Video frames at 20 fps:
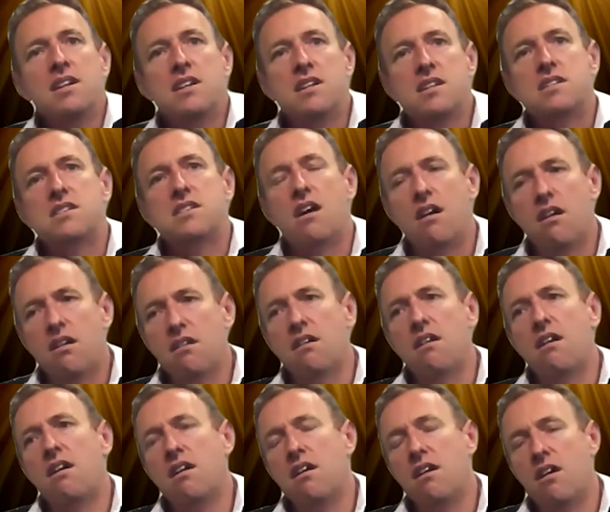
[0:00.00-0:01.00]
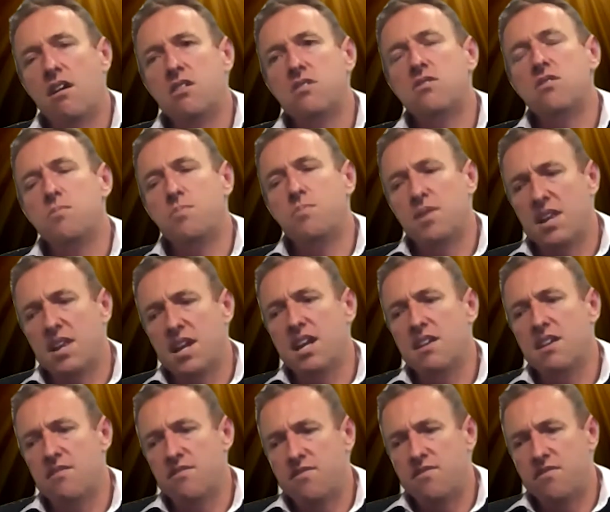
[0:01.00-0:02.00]
So I do
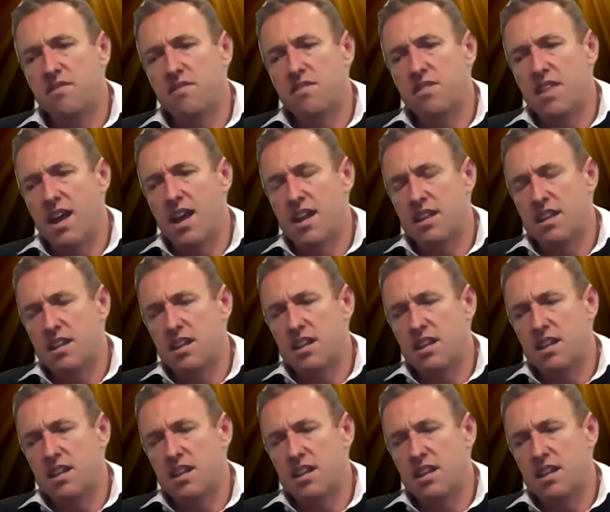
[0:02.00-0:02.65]
believe that